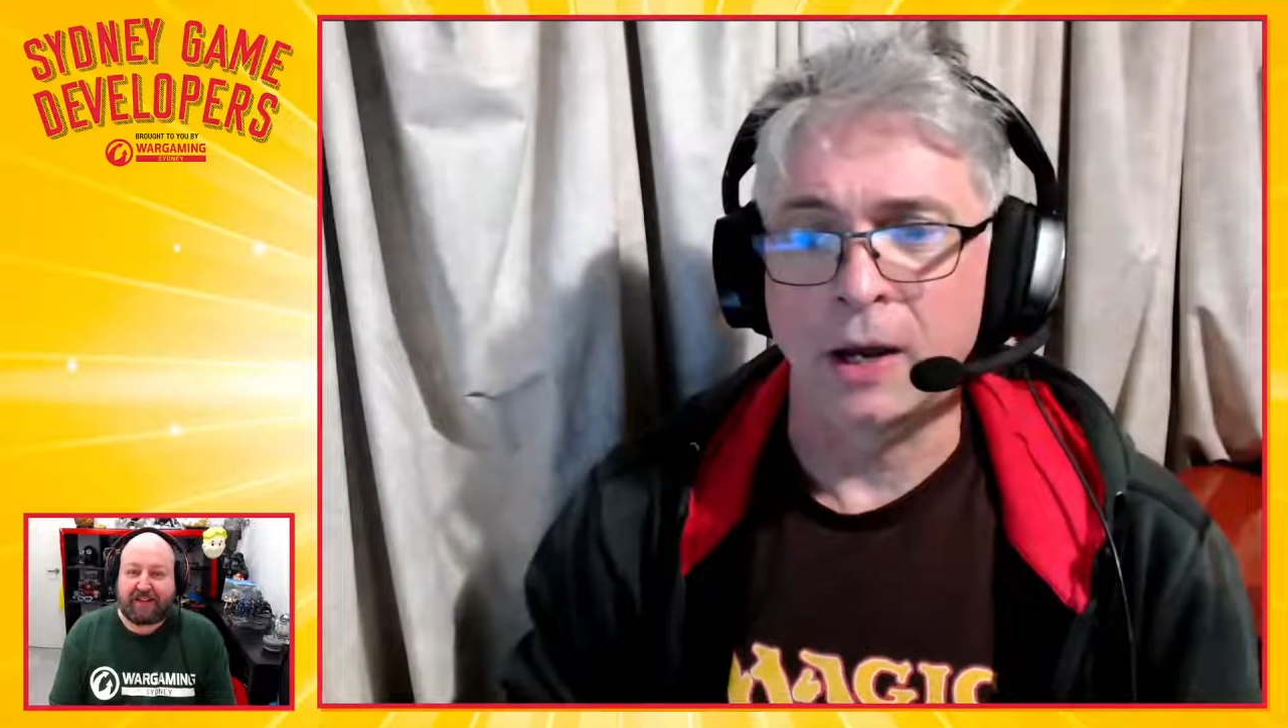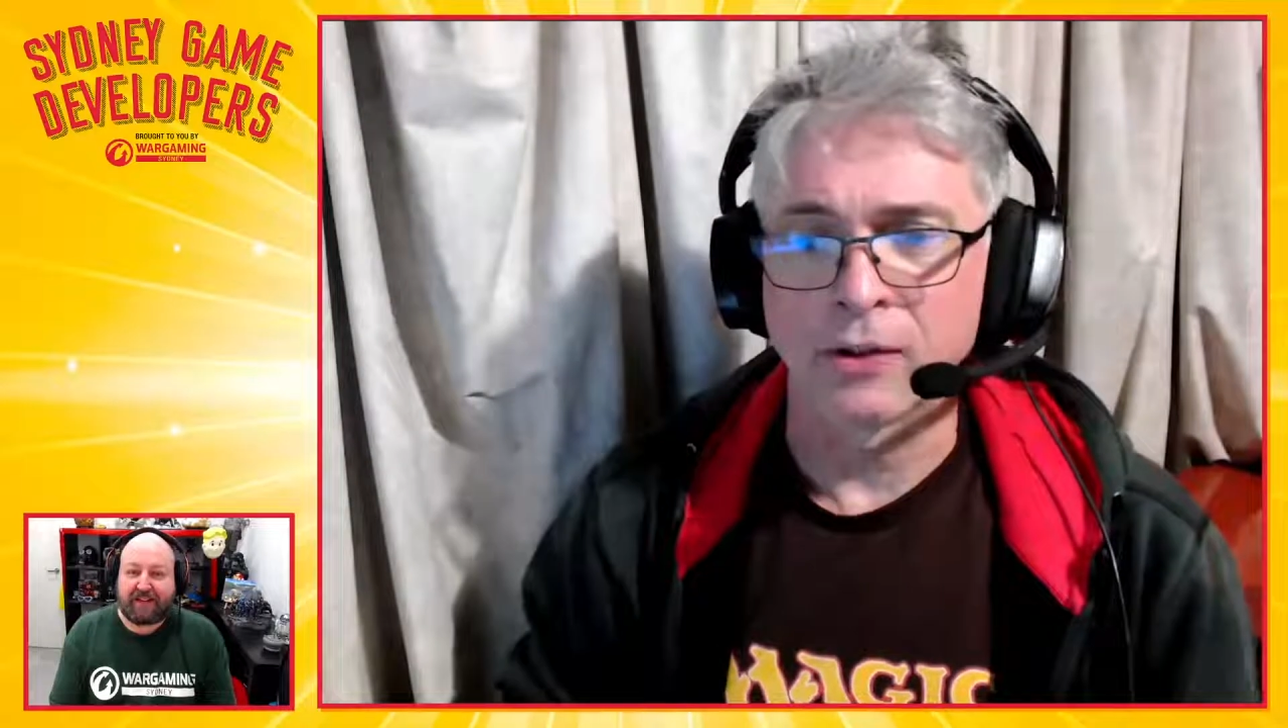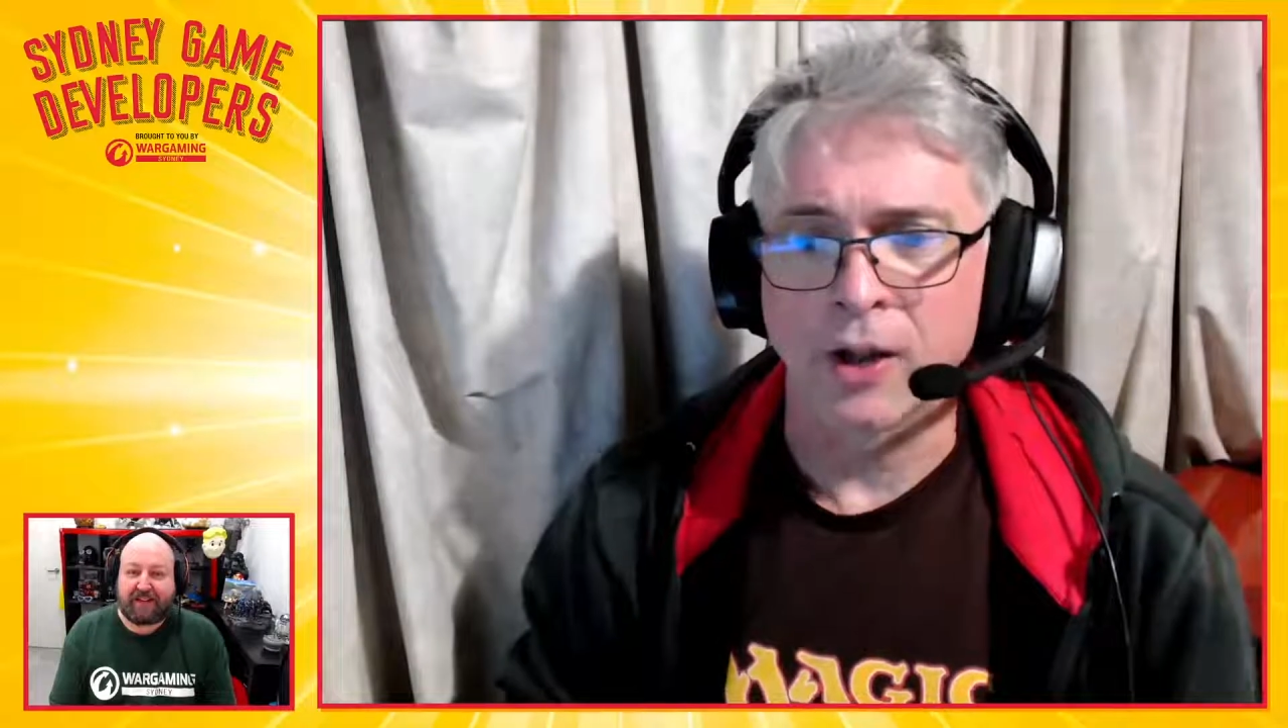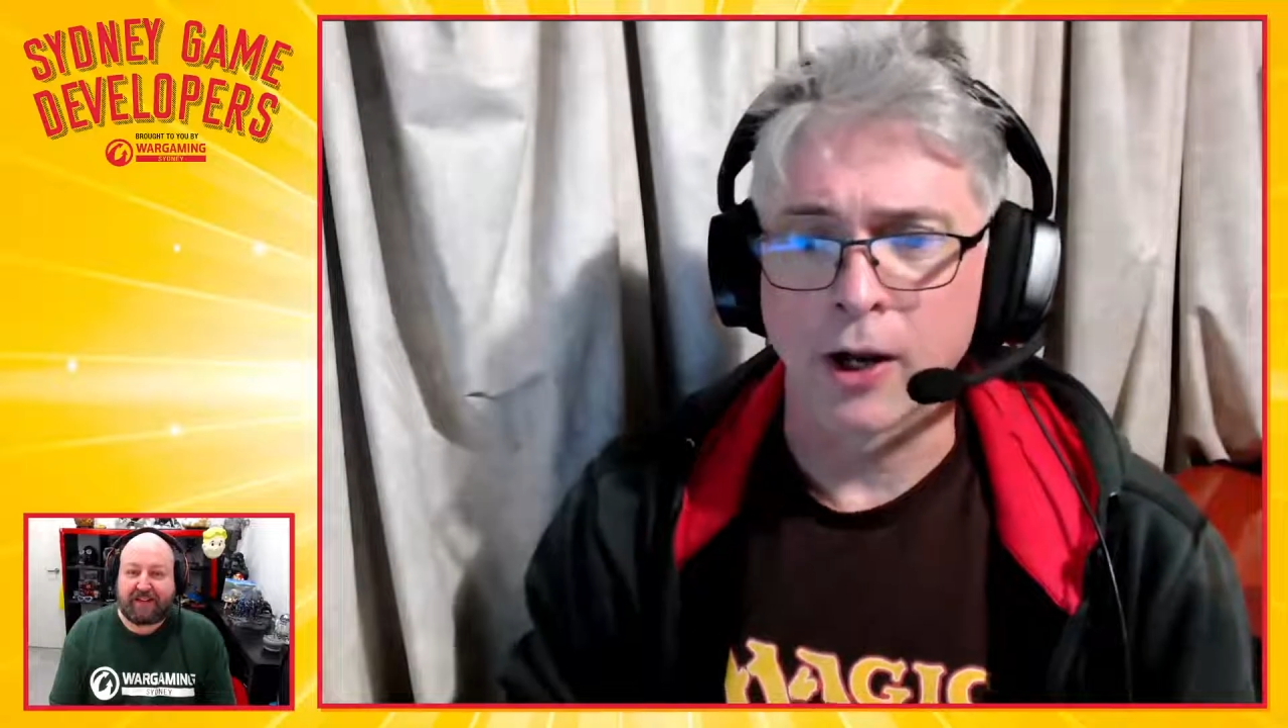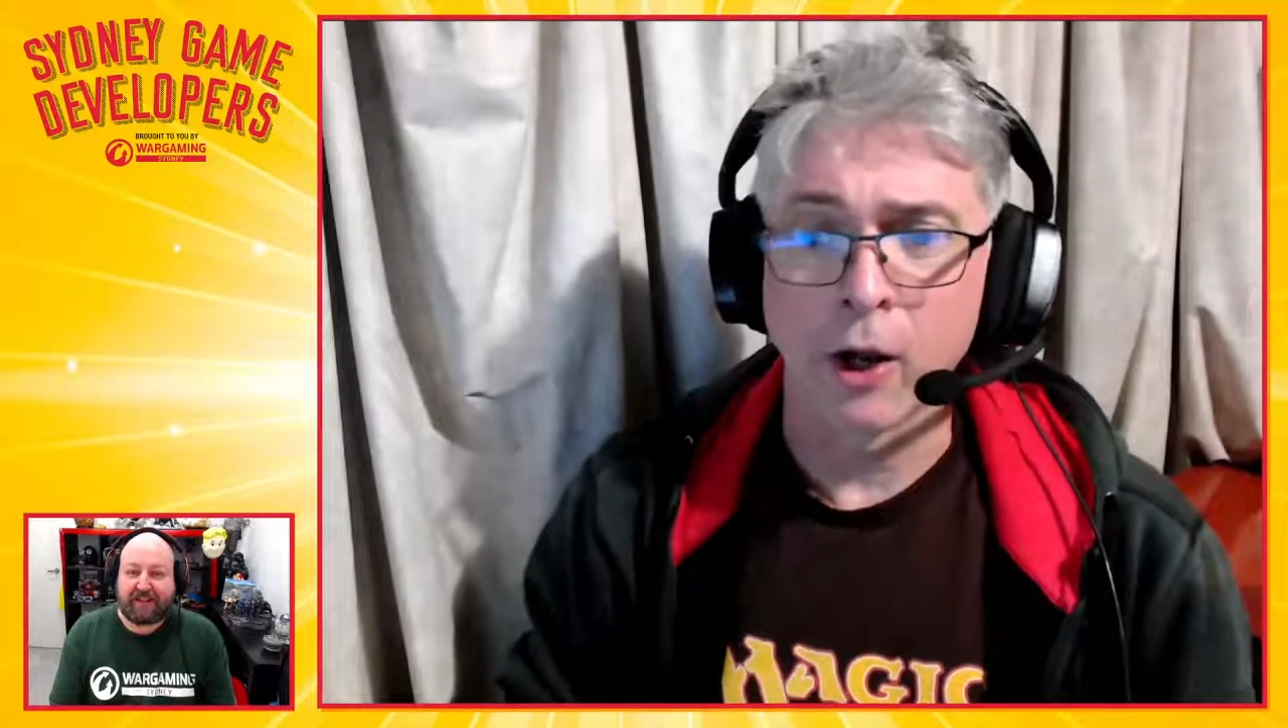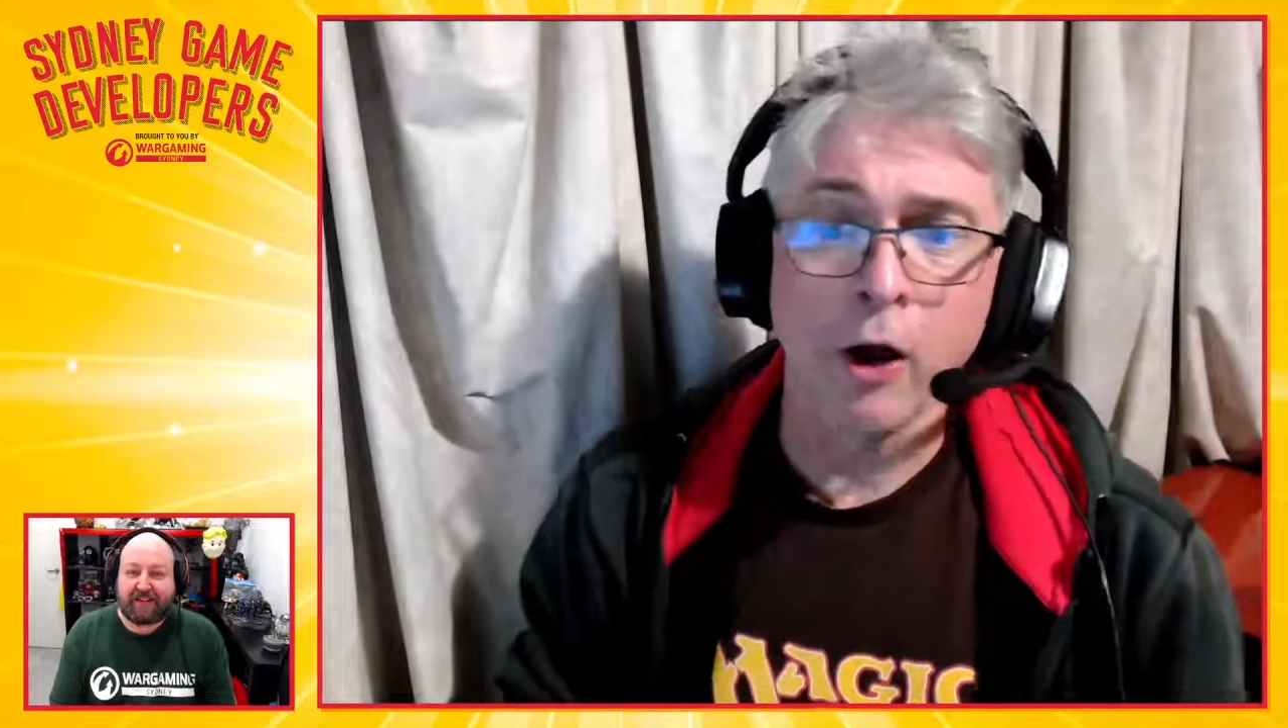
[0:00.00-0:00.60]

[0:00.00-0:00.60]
and I was going,